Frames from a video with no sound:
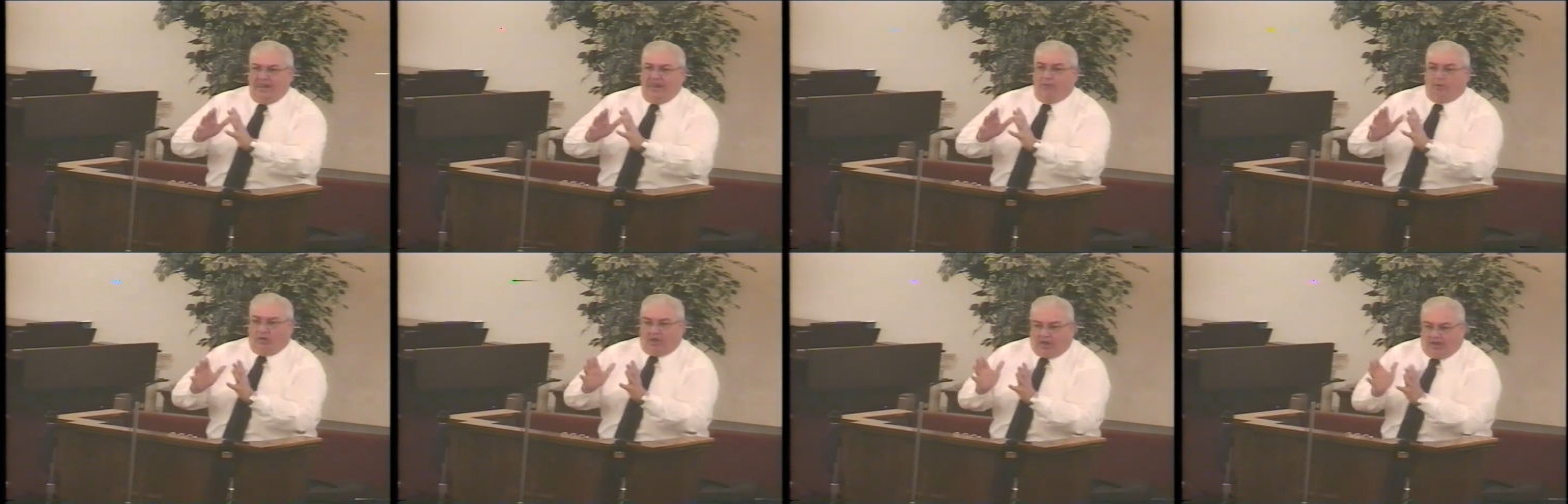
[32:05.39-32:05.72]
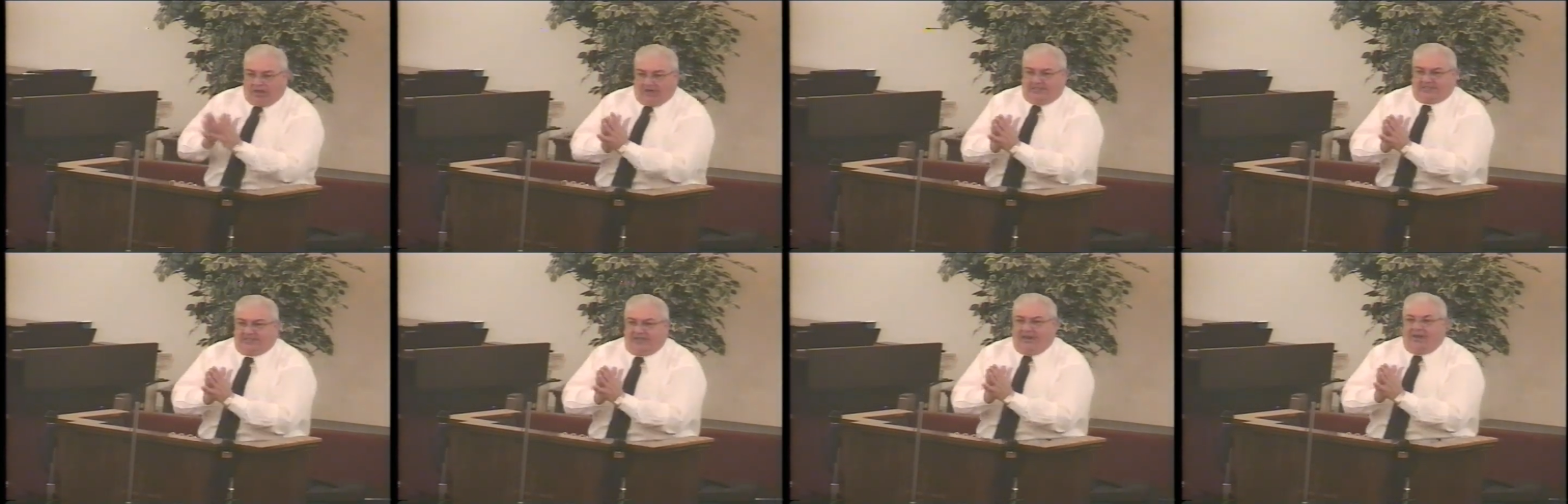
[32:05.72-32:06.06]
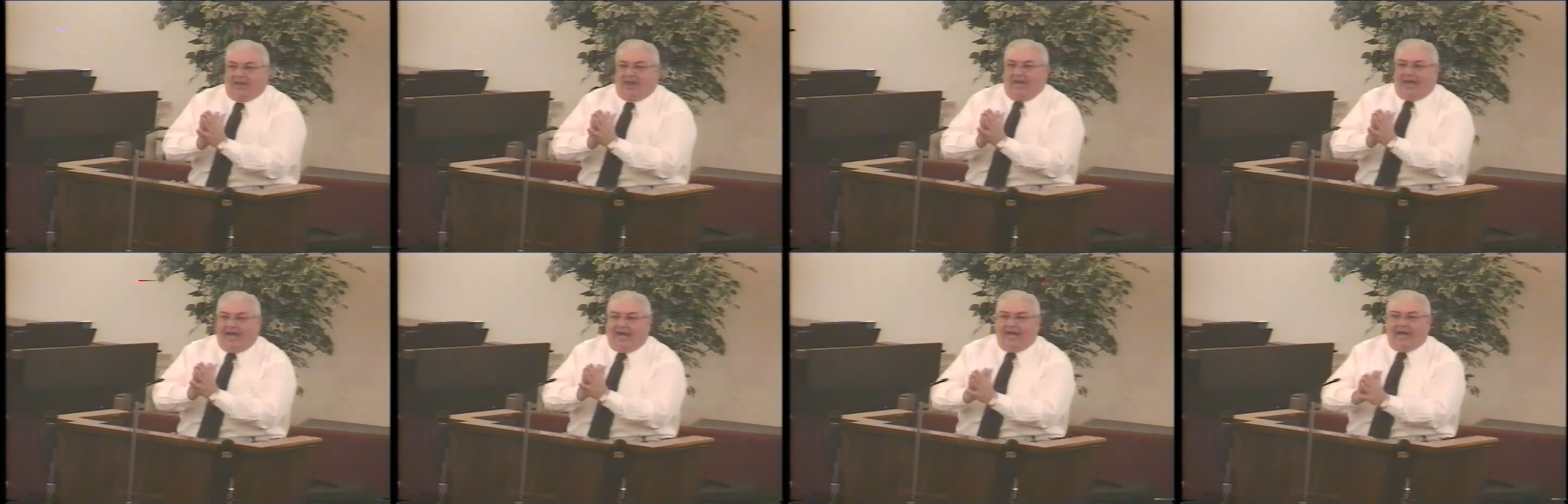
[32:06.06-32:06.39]
Well, I'll tell
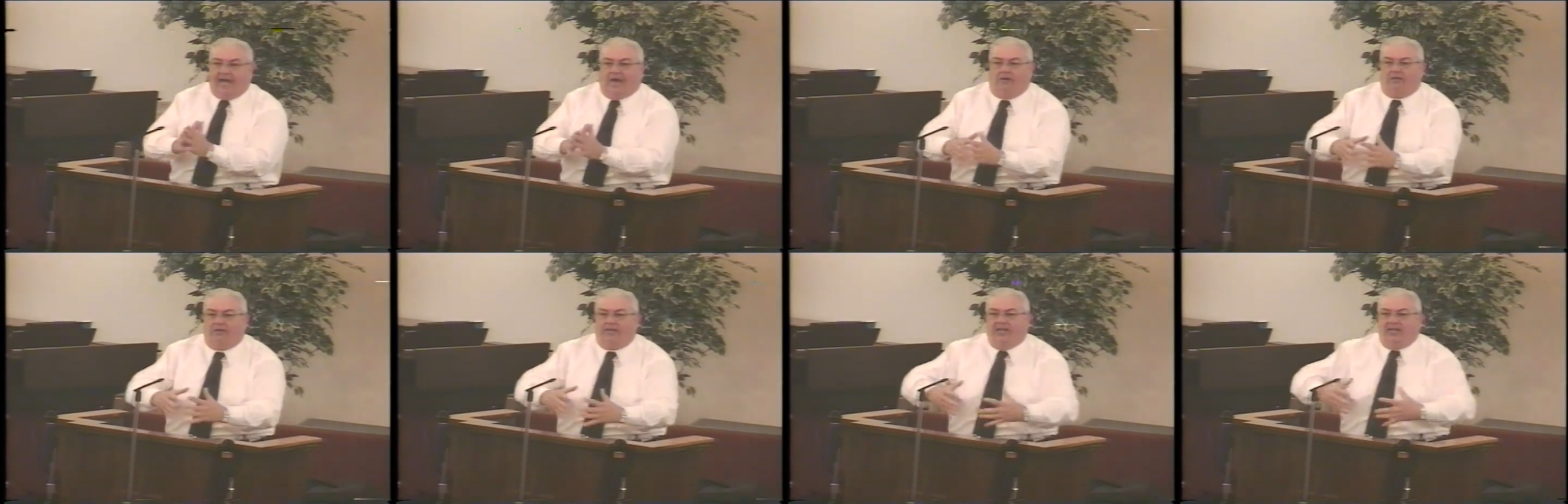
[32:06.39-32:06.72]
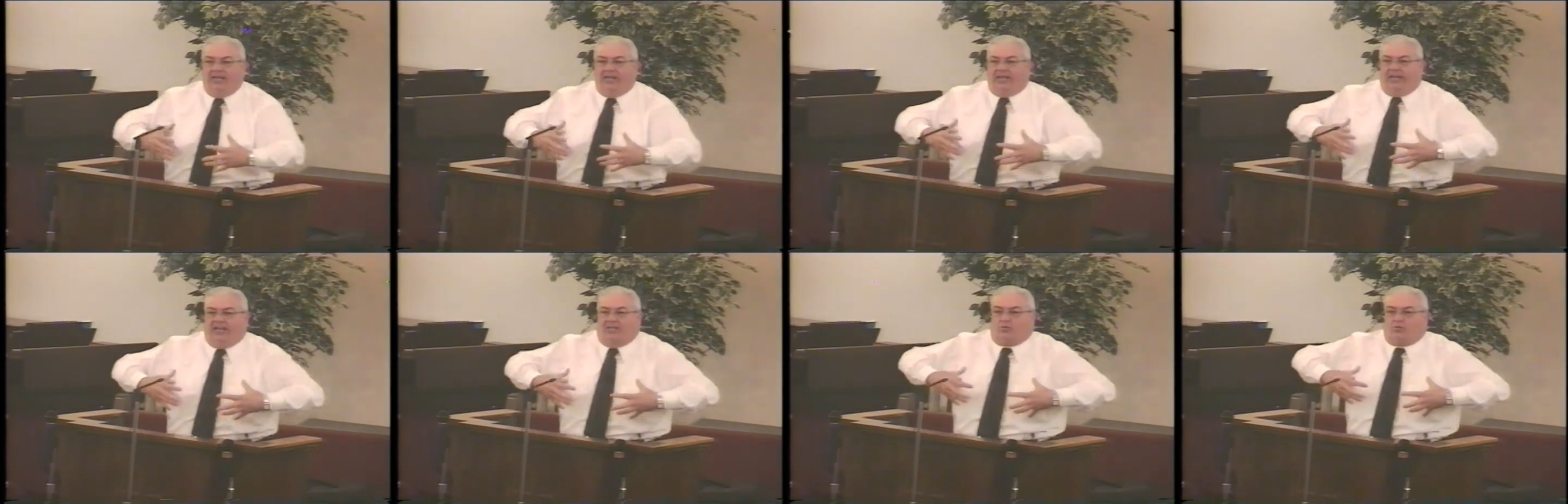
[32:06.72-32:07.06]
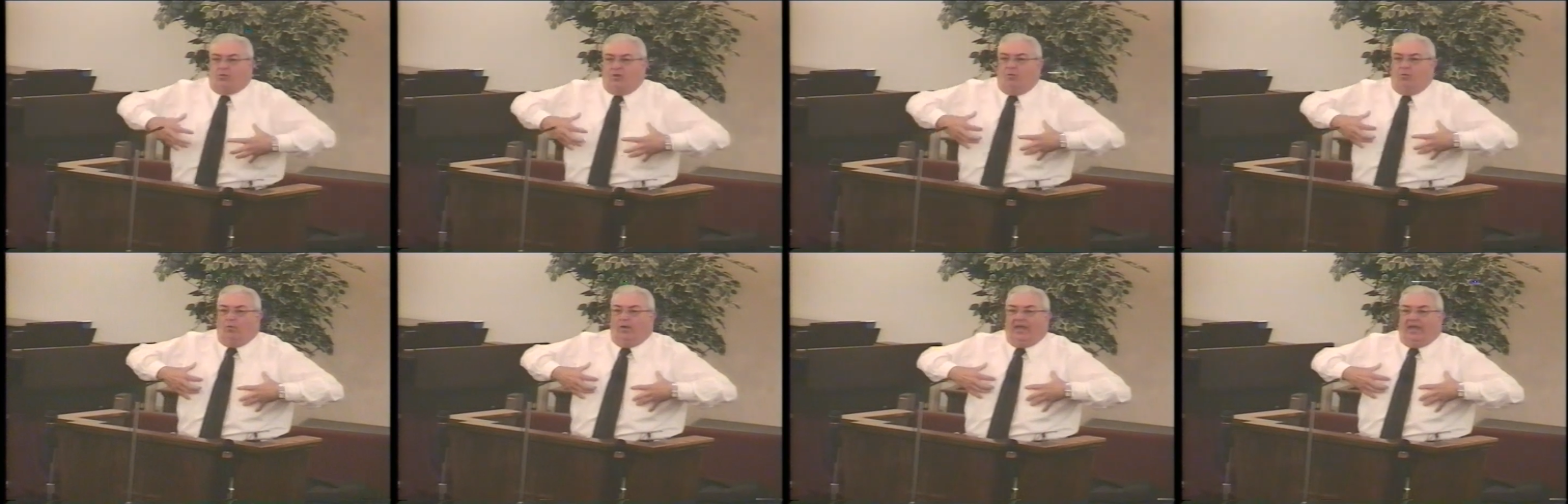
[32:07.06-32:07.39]
you how is
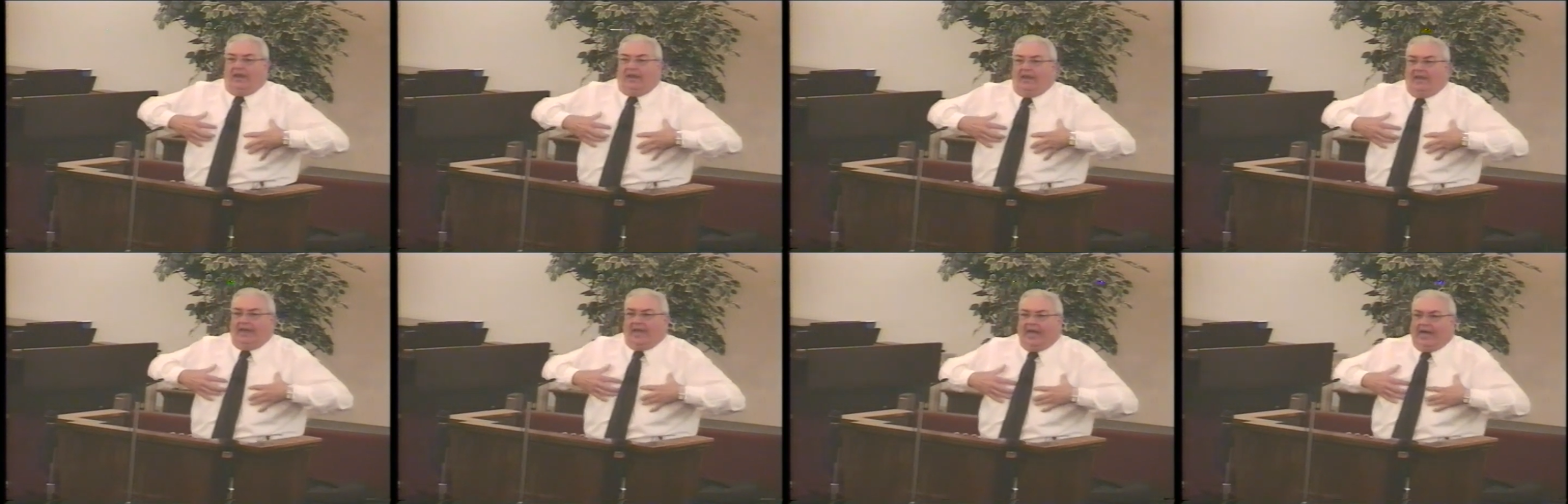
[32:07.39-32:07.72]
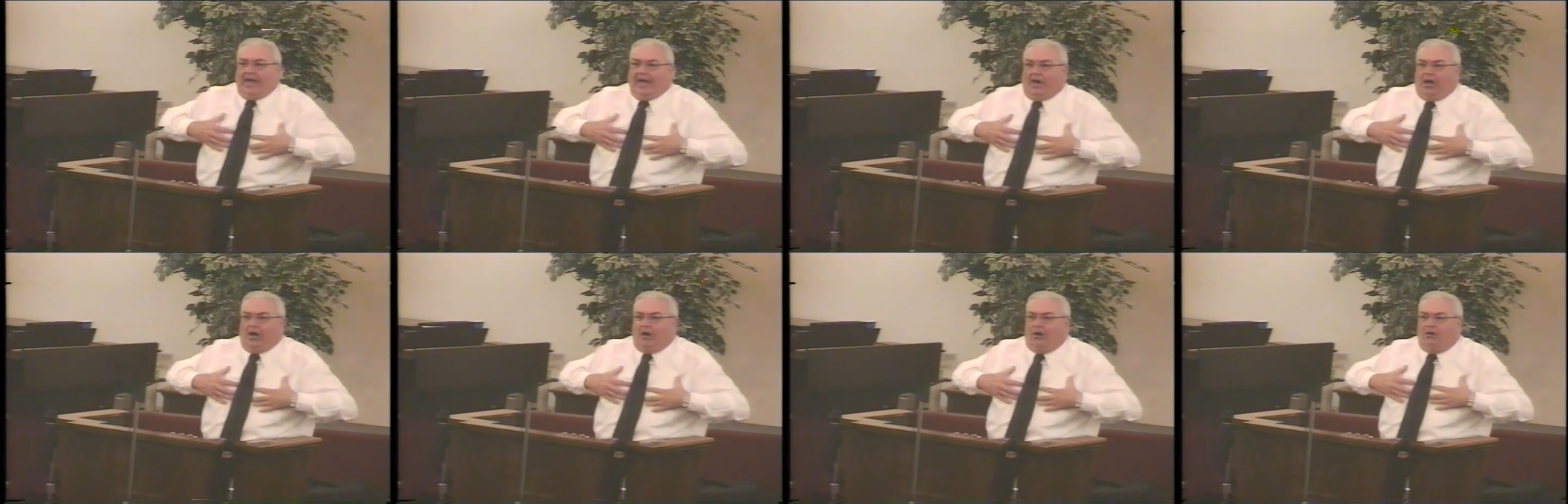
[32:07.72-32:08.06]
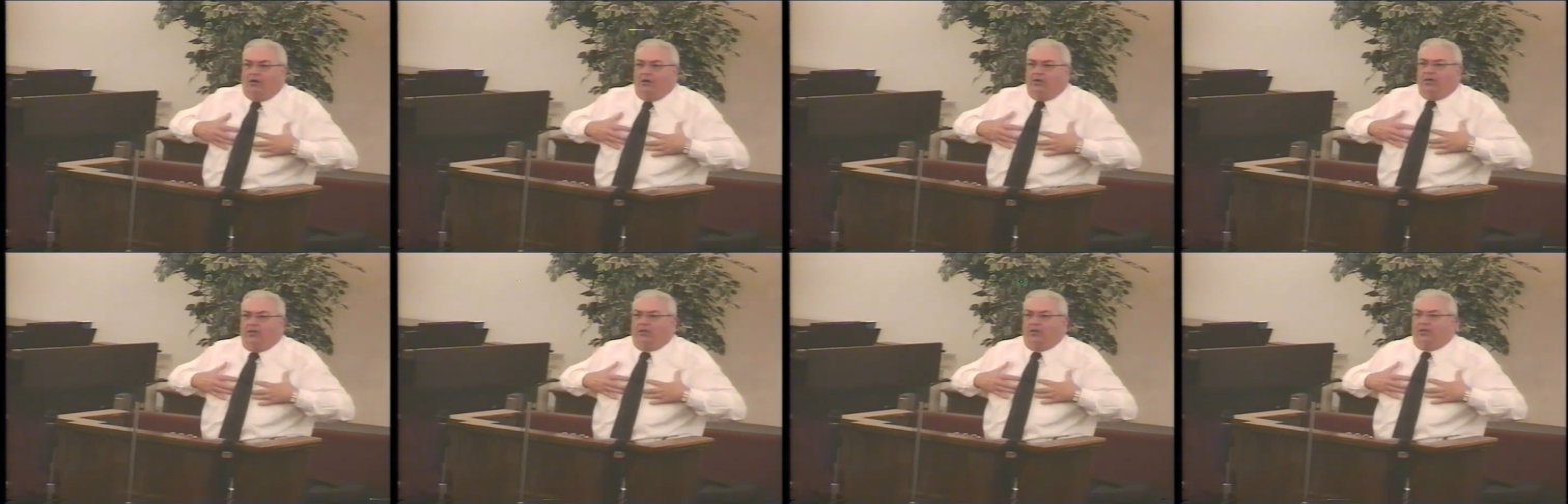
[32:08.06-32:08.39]
when we
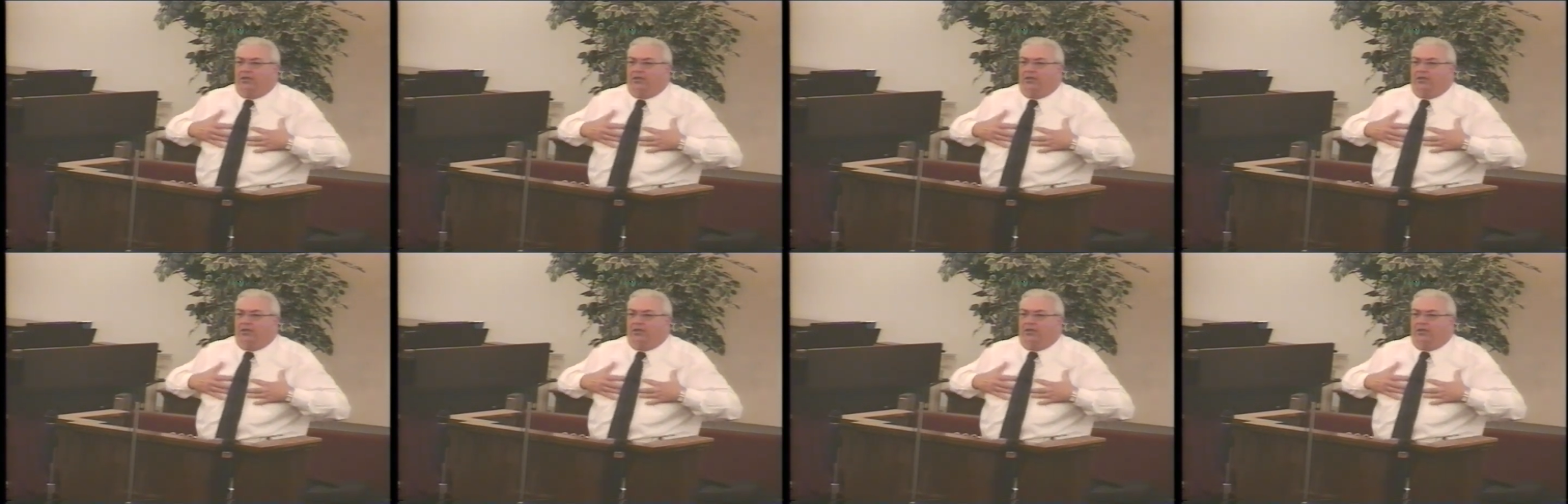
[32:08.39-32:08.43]
allow